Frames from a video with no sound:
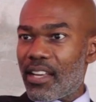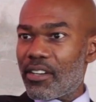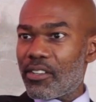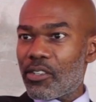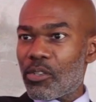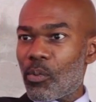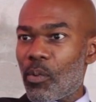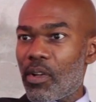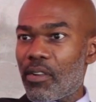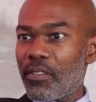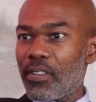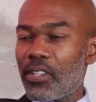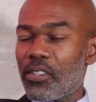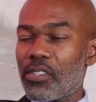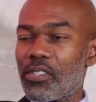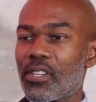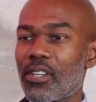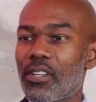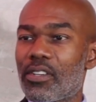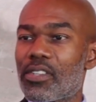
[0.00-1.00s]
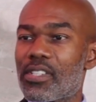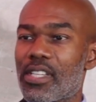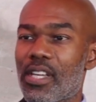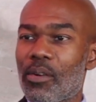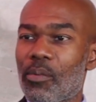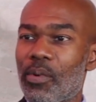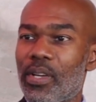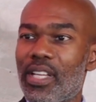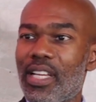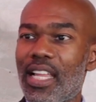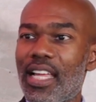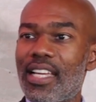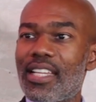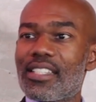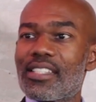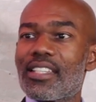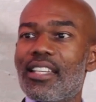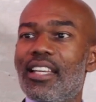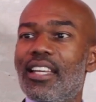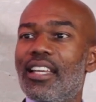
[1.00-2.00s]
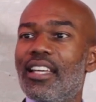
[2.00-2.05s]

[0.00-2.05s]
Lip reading: or 12 years ago, as I realized,